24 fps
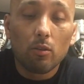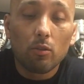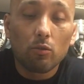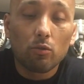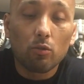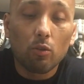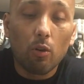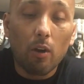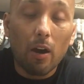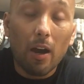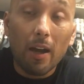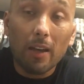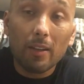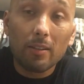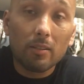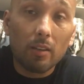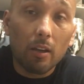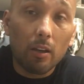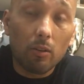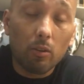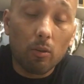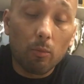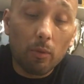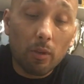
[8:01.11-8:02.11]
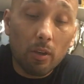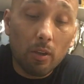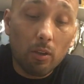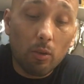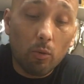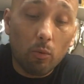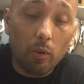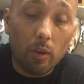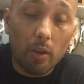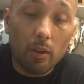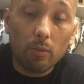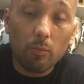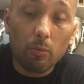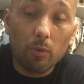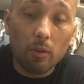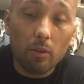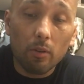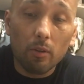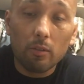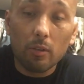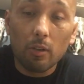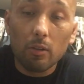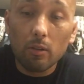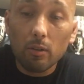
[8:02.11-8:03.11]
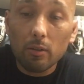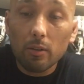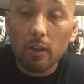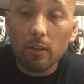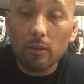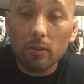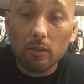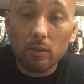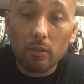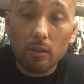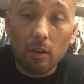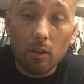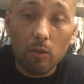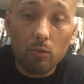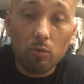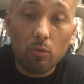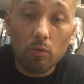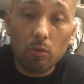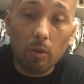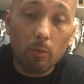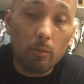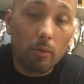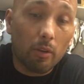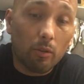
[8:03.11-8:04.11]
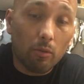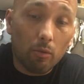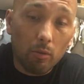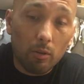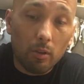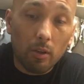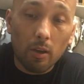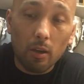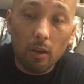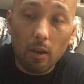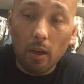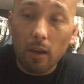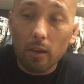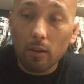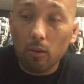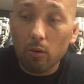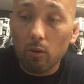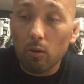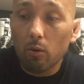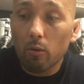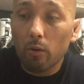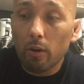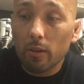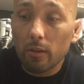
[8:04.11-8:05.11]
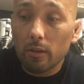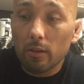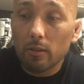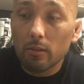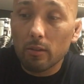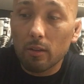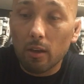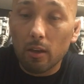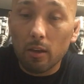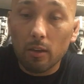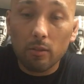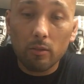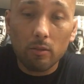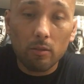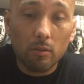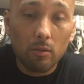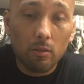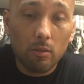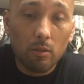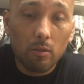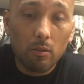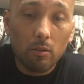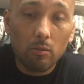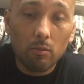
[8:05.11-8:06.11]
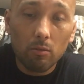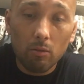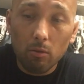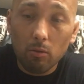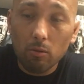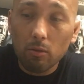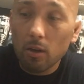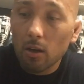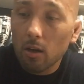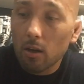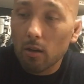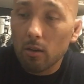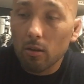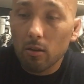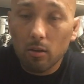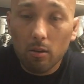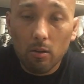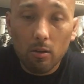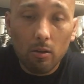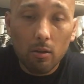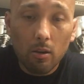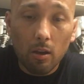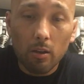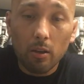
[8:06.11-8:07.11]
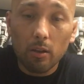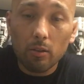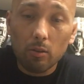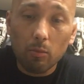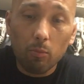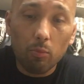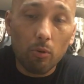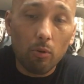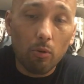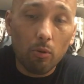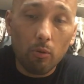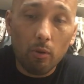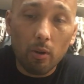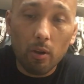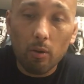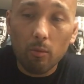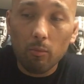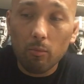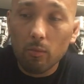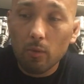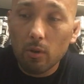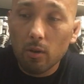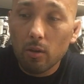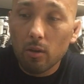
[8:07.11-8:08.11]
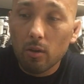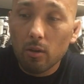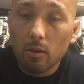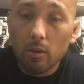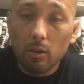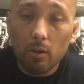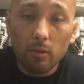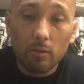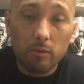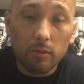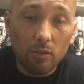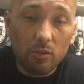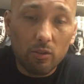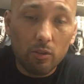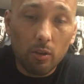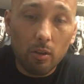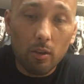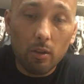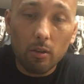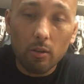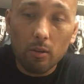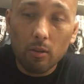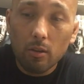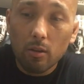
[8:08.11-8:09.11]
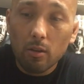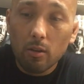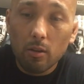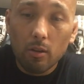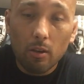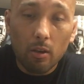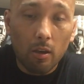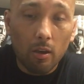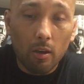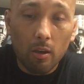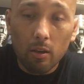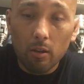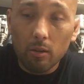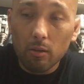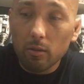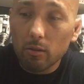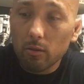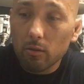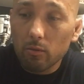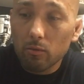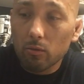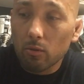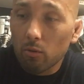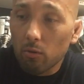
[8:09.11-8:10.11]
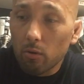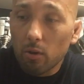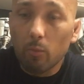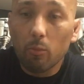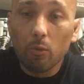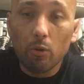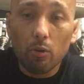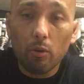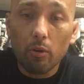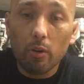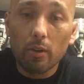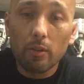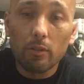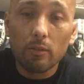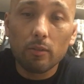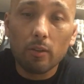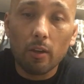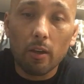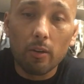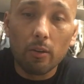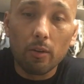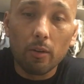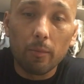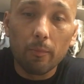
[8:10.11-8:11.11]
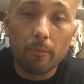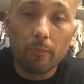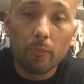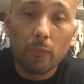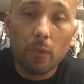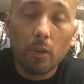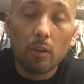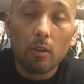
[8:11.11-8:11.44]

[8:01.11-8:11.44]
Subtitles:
So I signed up anyways because I looked at the schedule and I'm like, okay, I can go on these days. So yeah, I like the program, it's legit, and so I'm gonna go ahead and sign up.